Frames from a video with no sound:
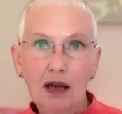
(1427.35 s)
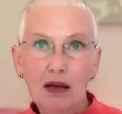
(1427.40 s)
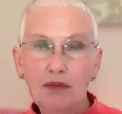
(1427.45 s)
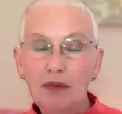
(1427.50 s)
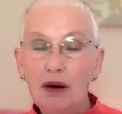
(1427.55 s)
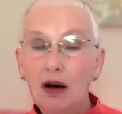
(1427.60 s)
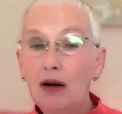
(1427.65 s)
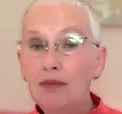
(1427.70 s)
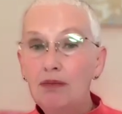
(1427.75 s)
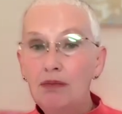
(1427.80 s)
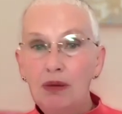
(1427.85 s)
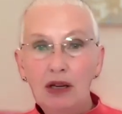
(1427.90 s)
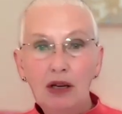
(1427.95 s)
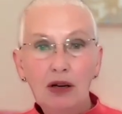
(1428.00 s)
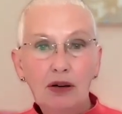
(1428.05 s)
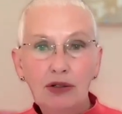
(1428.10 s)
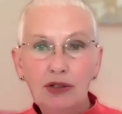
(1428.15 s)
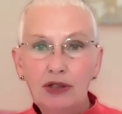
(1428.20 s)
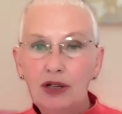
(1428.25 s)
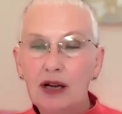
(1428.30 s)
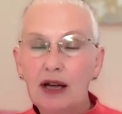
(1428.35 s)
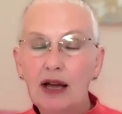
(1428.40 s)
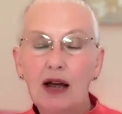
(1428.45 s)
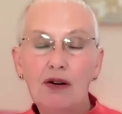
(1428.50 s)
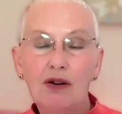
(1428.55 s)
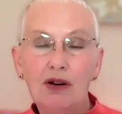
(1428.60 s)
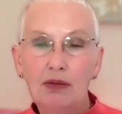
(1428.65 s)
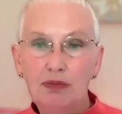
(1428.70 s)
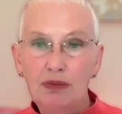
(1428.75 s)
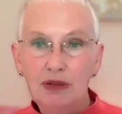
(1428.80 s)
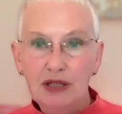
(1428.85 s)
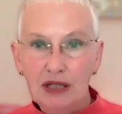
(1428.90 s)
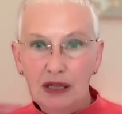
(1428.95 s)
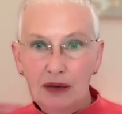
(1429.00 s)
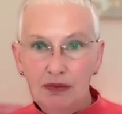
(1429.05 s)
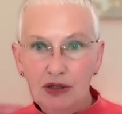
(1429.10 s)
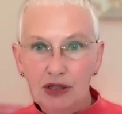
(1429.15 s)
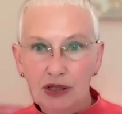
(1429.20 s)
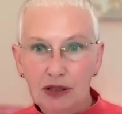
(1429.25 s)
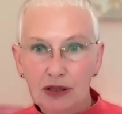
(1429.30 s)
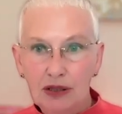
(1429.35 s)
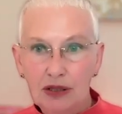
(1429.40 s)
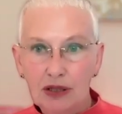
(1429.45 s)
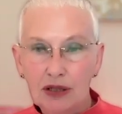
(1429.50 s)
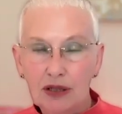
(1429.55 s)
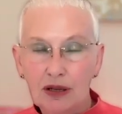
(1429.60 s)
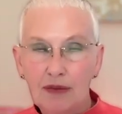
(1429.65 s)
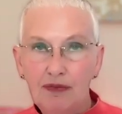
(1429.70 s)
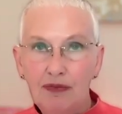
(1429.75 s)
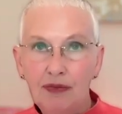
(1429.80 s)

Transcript: but beyond your current perceptions.